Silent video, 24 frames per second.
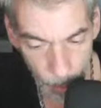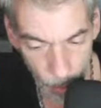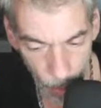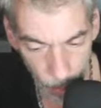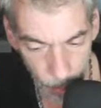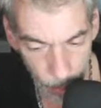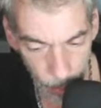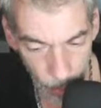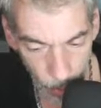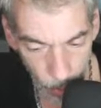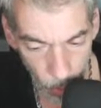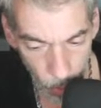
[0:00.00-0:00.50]
up
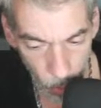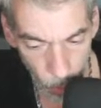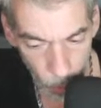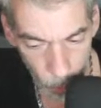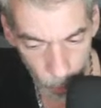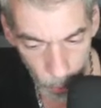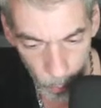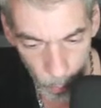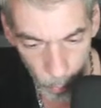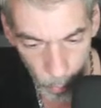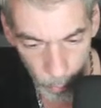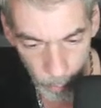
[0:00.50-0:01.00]
in the
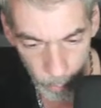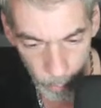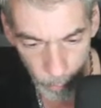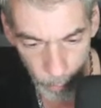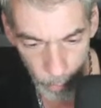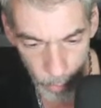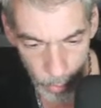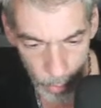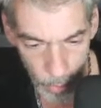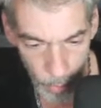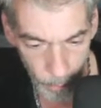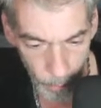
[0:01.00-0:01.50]
lower world
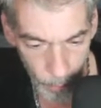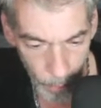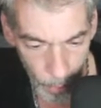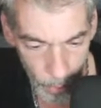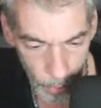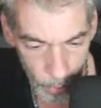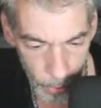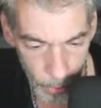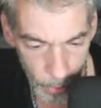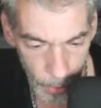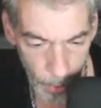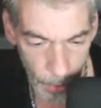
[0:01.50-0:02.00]
version of
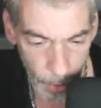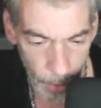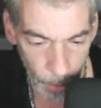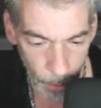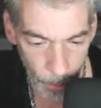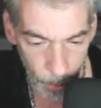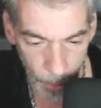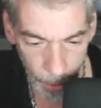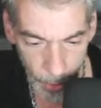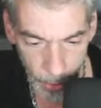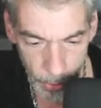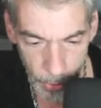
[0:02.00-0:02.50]
this,
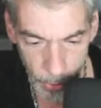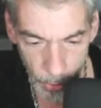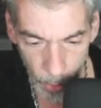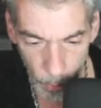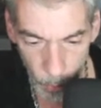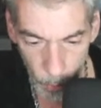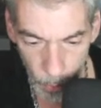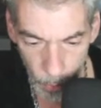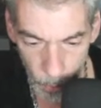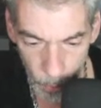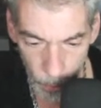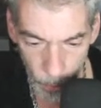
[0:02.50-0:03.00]
based on
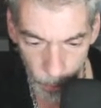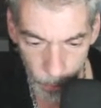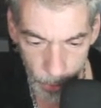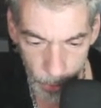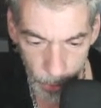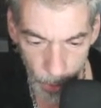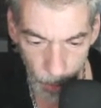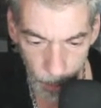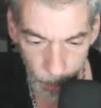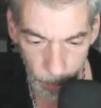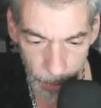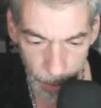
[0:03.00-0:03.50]
what was
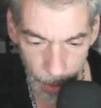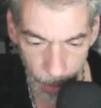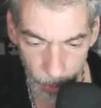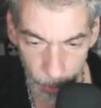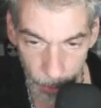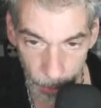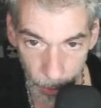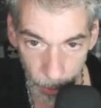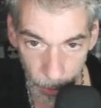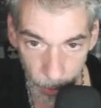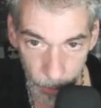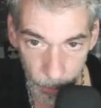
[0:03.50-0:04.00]
up down
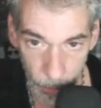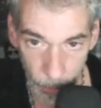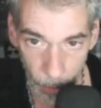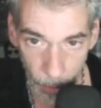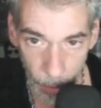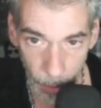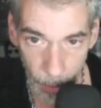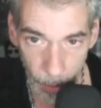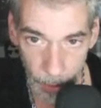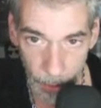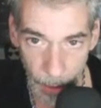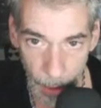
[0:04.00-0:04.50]
here.
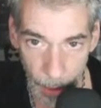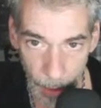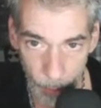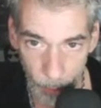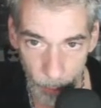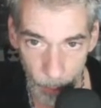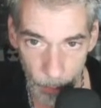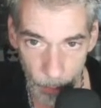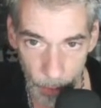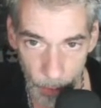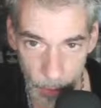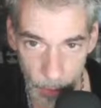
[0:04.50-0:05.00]
Right, it came
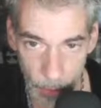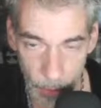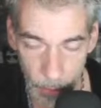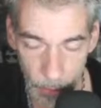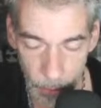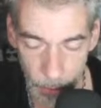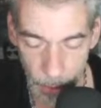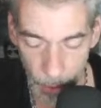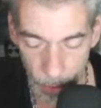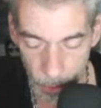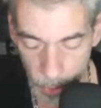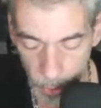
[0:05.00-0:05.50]
from this
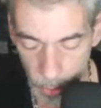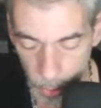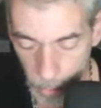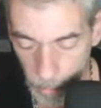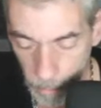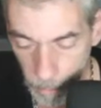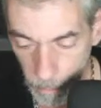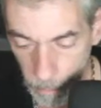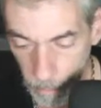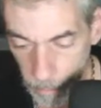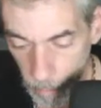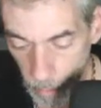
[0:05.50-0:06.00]
section here,
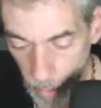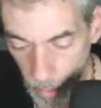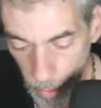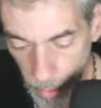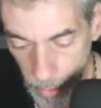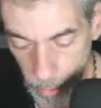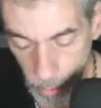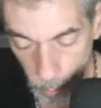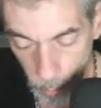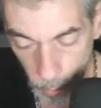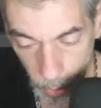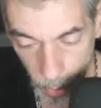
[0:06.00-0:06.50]
and
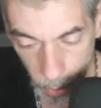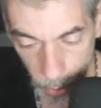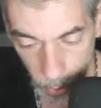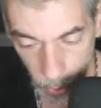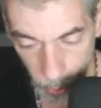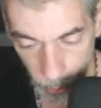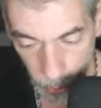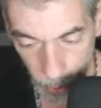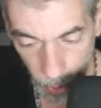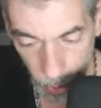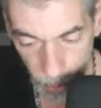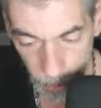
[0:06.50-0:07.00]
so we're going to look
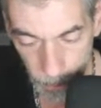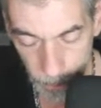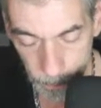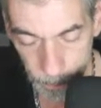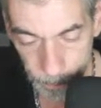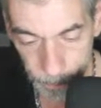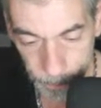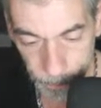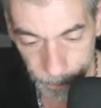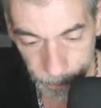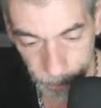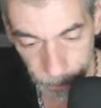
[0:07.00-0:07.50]
at that.
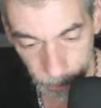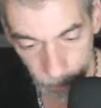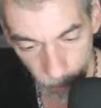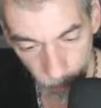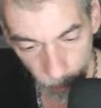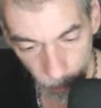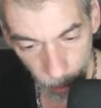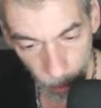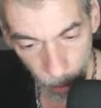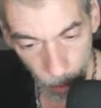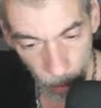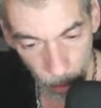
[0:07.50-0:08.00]

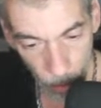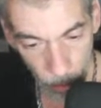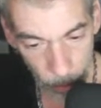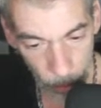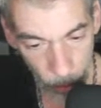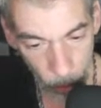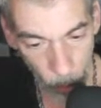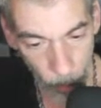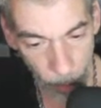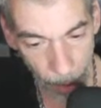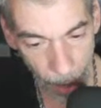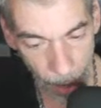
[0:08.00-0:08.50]
I'm going to
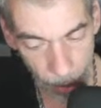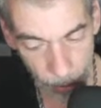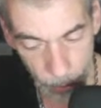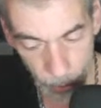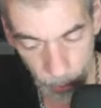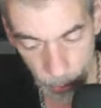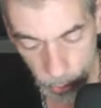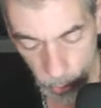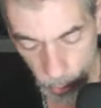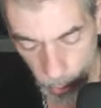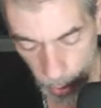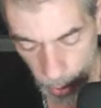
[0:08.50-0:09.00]
go back to the
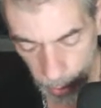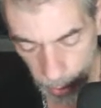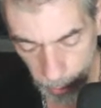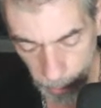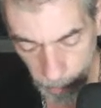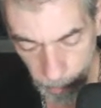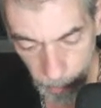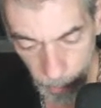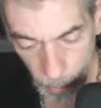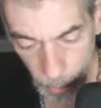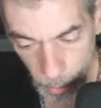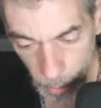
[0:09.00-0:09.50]
tray,
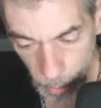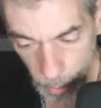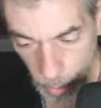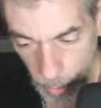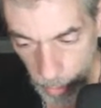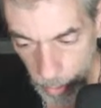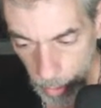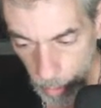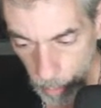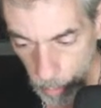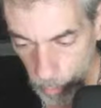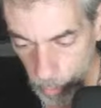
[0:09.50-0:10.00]

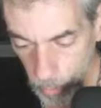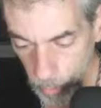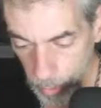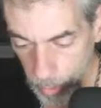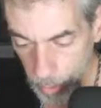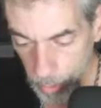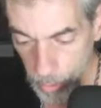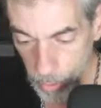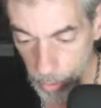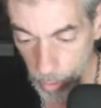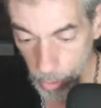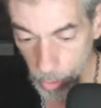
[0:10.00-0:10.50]
and then we're going to
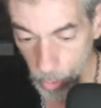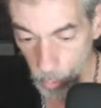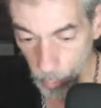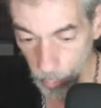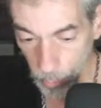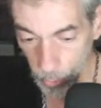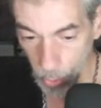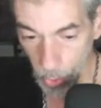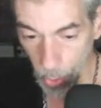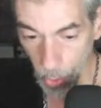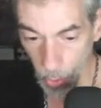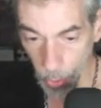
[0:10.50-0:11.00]
continue with
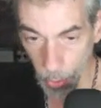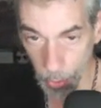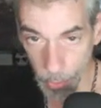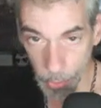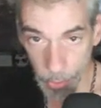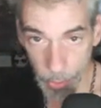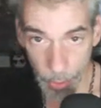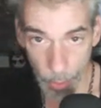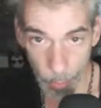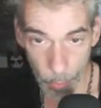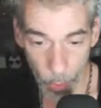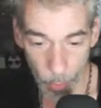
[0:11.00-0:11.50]
the cards
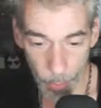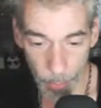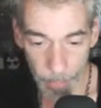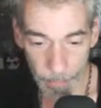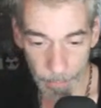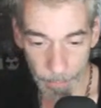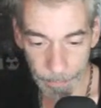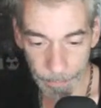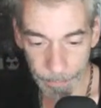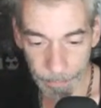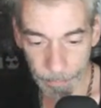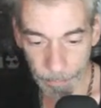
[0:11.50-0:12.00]
in a moment.
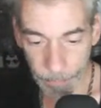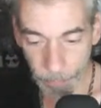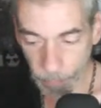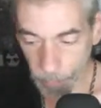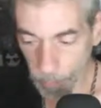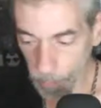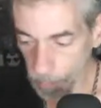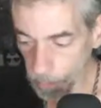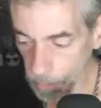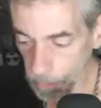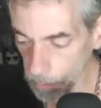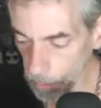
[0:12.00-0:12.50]

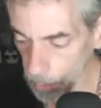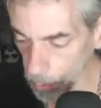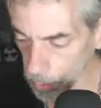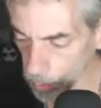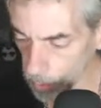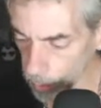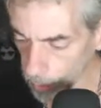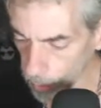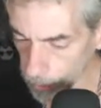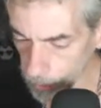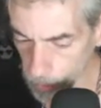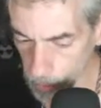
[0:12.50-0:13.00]

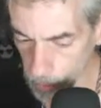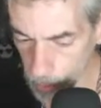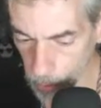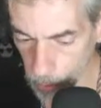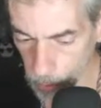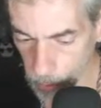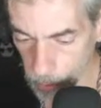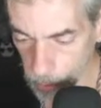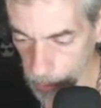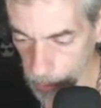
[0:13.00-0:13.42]
Okay, so.